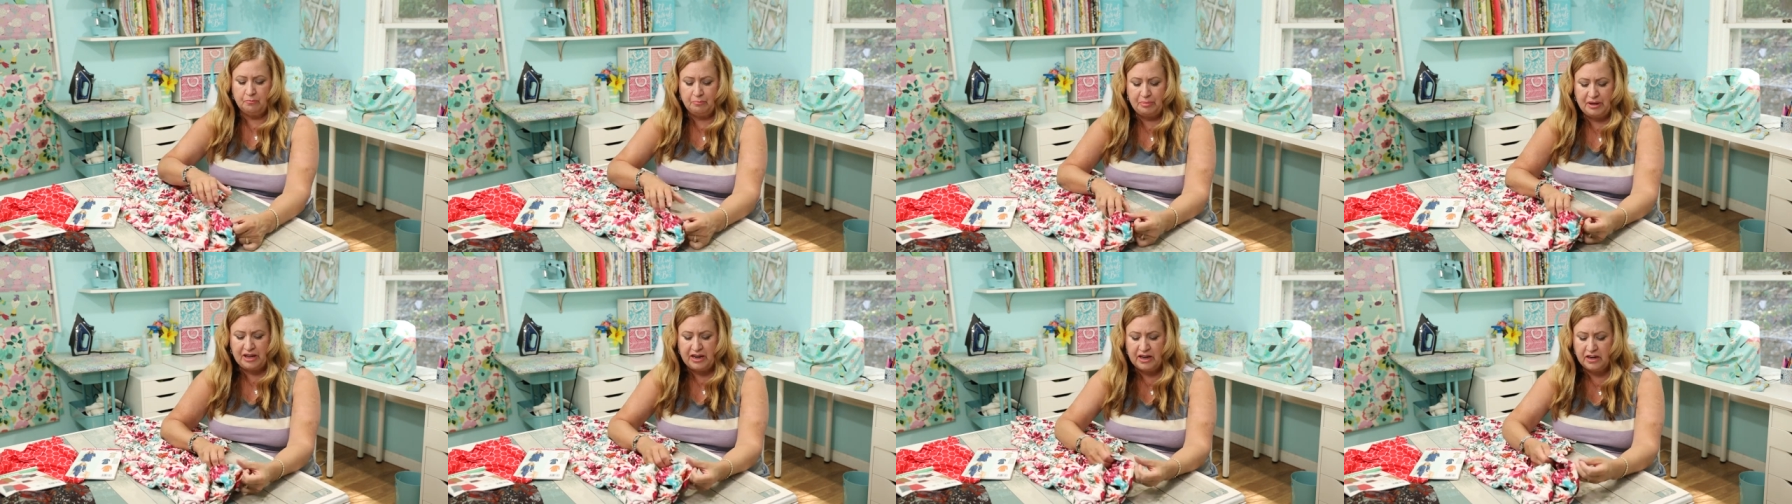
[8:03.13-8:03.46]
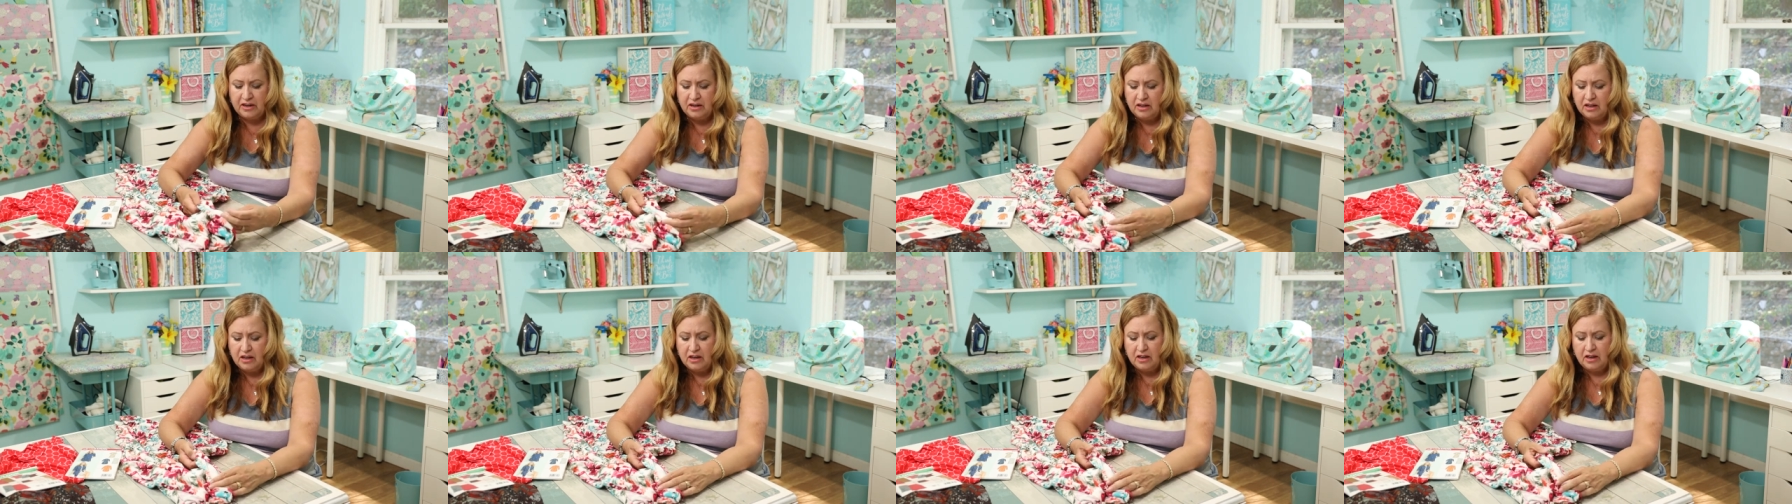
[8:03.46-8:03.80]

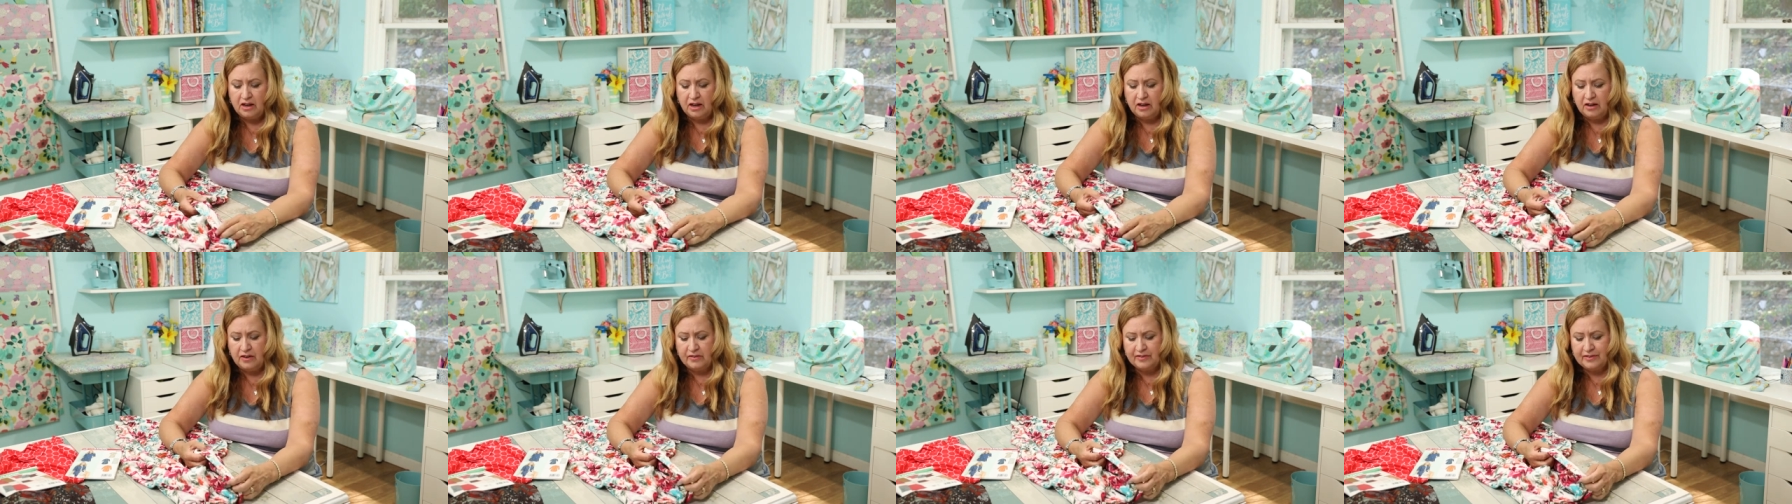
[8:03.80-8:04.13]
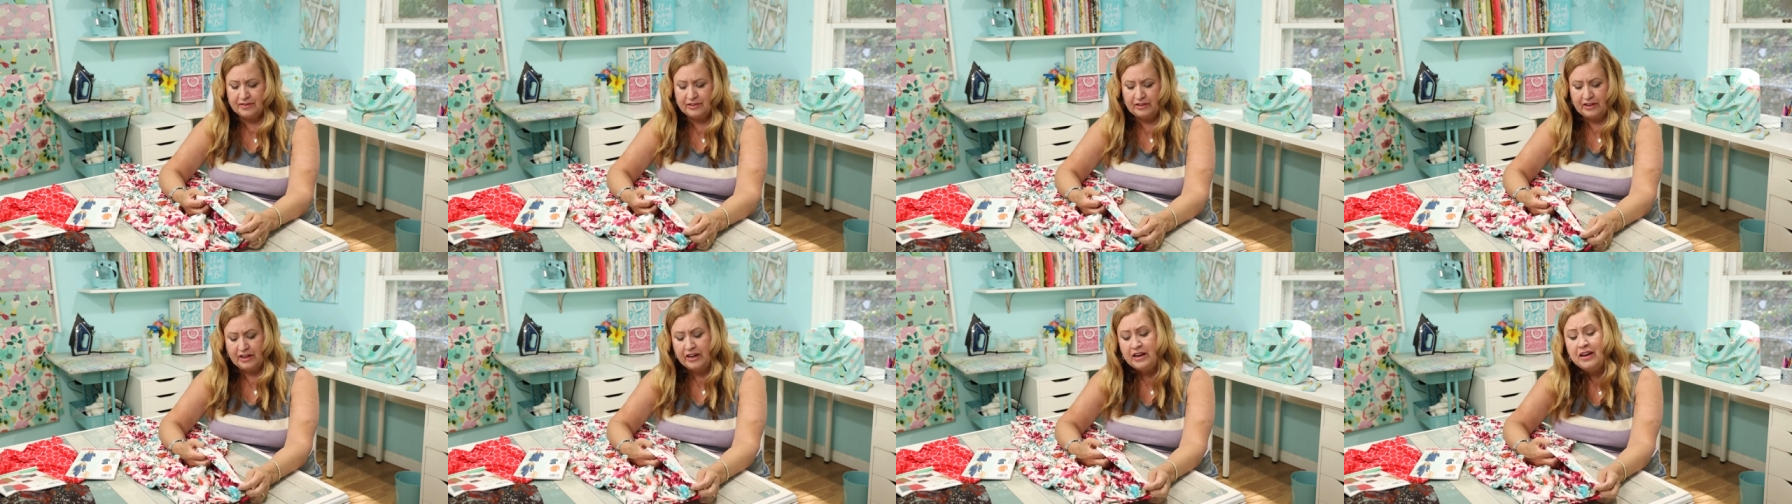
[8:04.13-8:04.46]
big
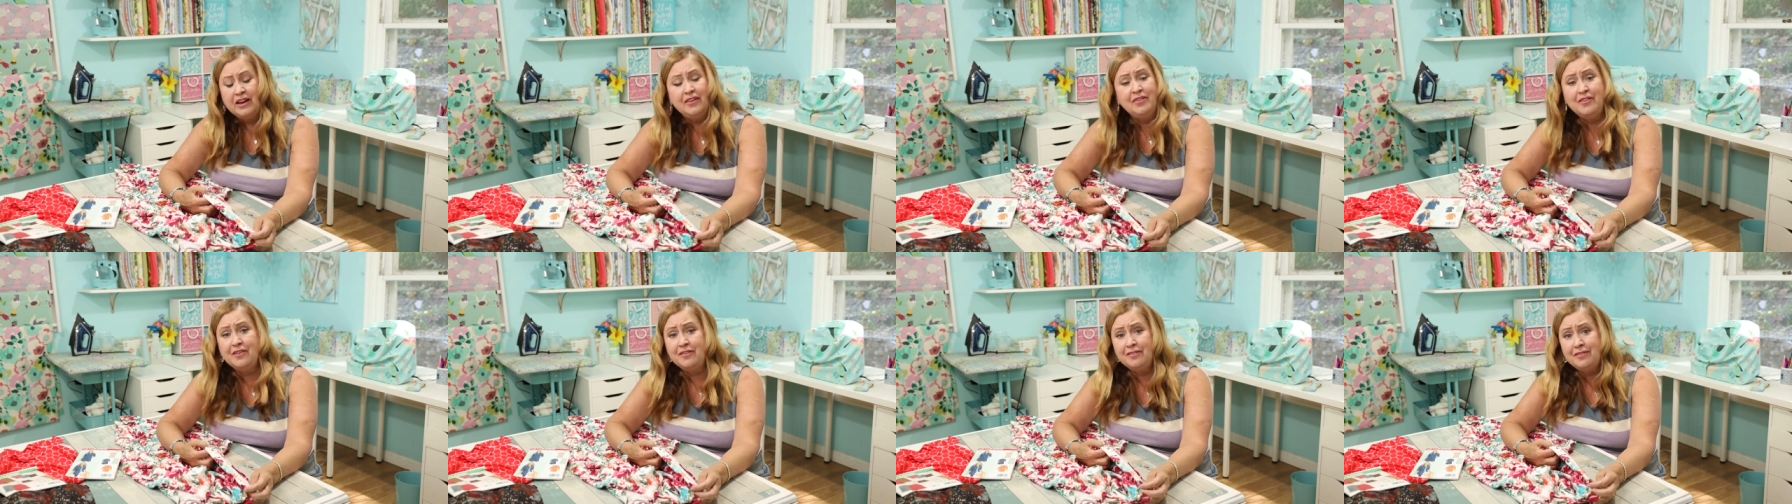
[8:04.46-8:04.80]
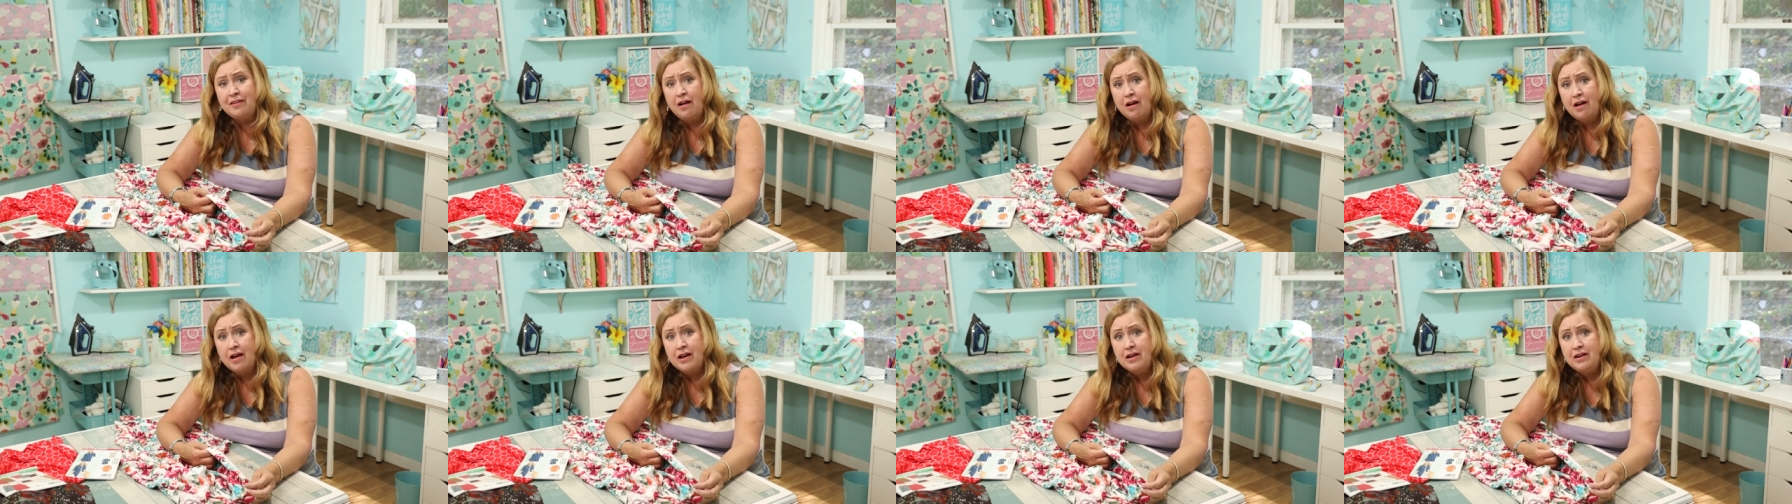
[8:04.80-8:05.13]
slit in the
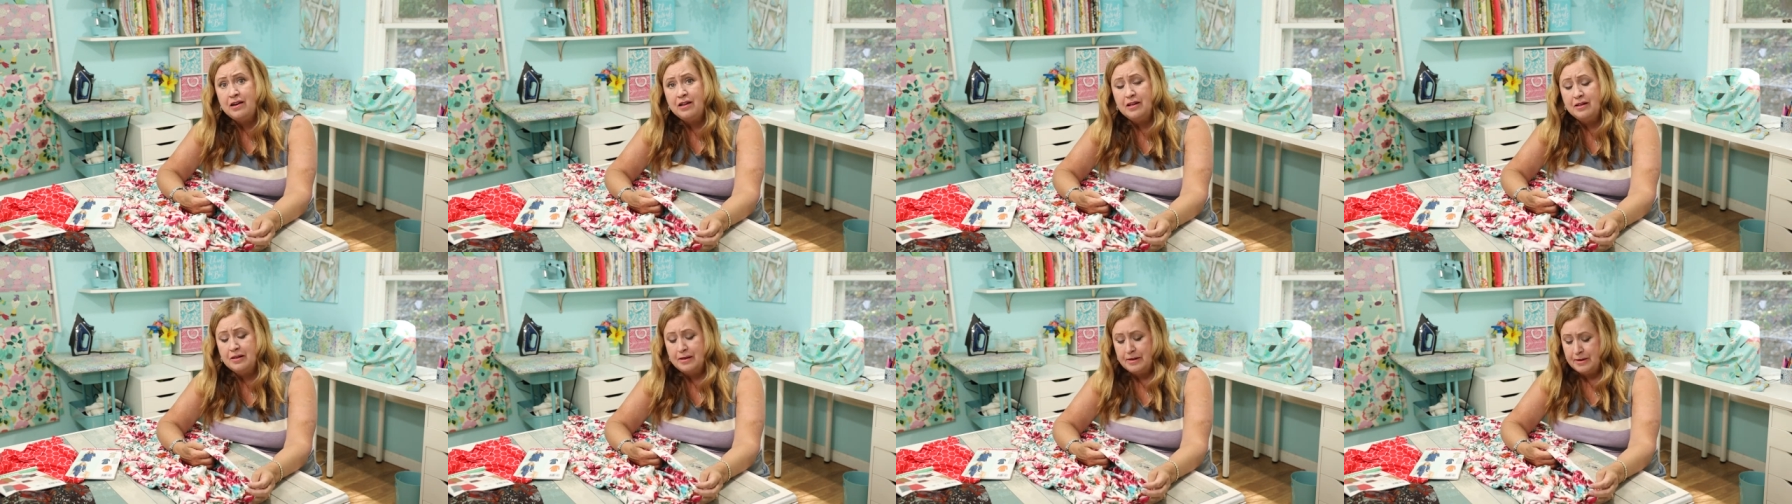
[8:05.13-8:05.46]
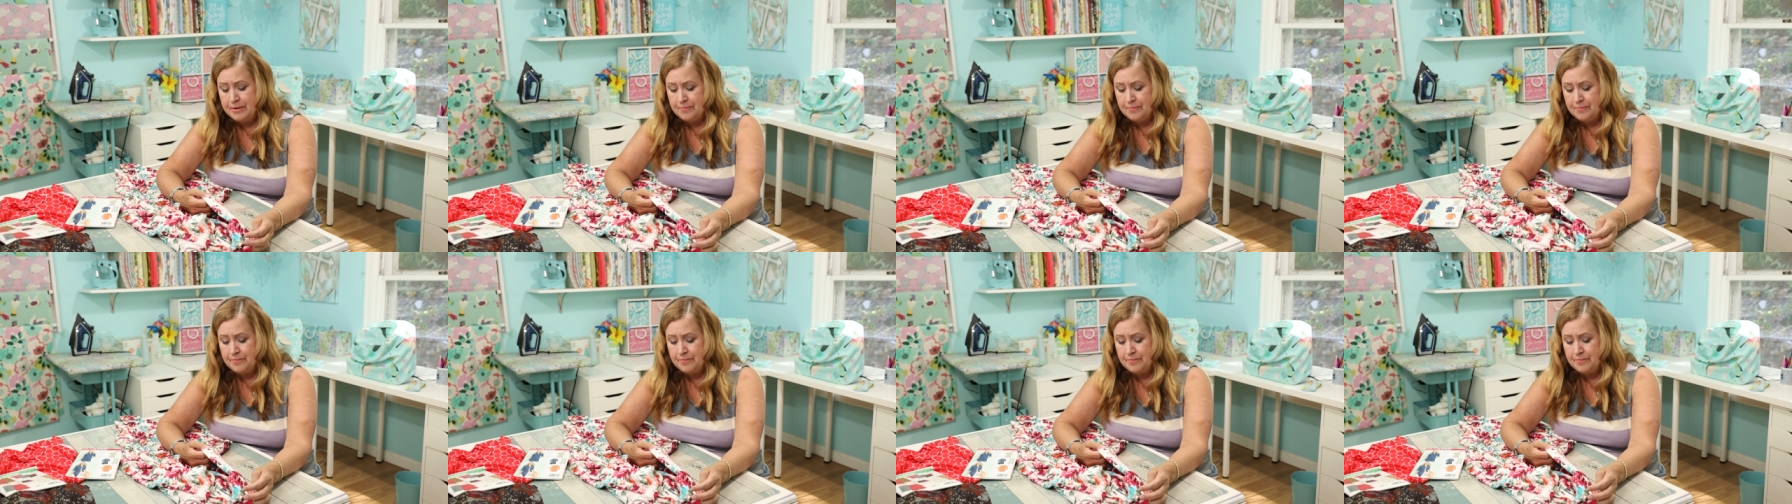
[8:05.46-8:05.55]
side.